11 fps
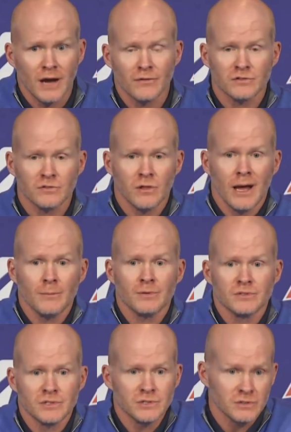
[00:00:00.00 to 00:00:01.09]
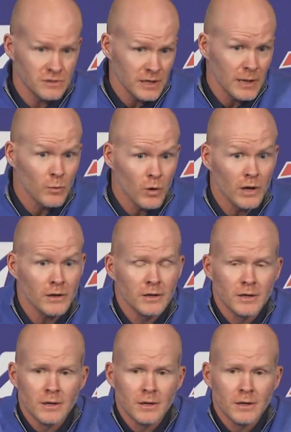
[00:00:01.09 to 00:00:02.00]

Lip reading: offensive line position, to name one.